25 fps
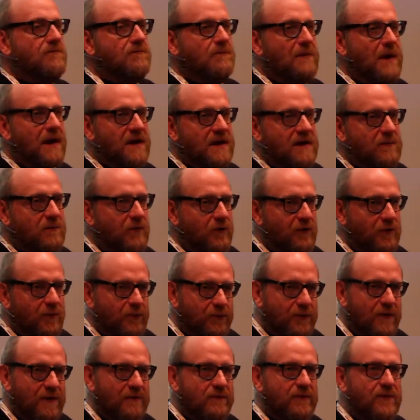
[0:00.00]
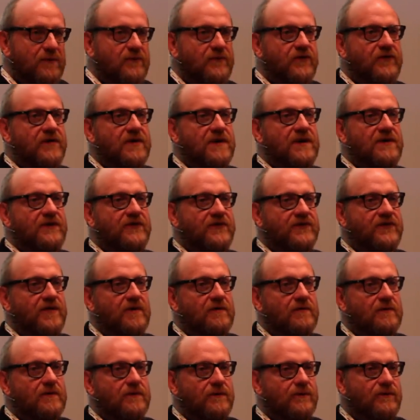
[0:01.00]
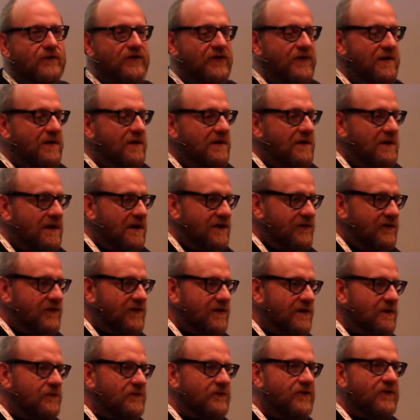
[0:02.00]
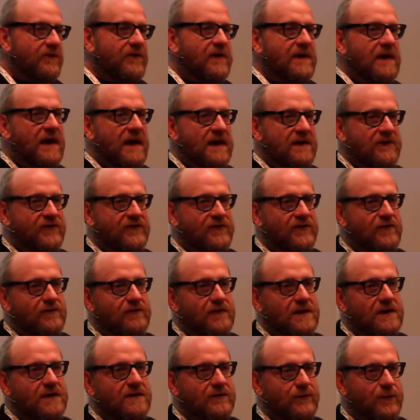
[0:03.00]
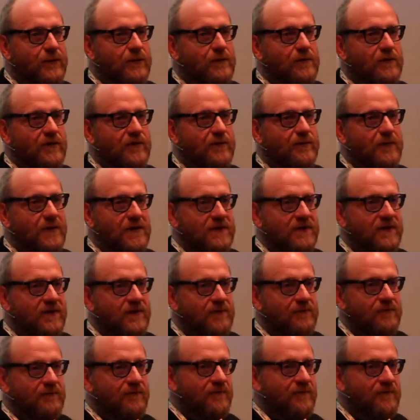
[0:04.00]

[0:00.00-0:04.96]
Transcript: many more problems than it solves in terms of the extra reinforcement.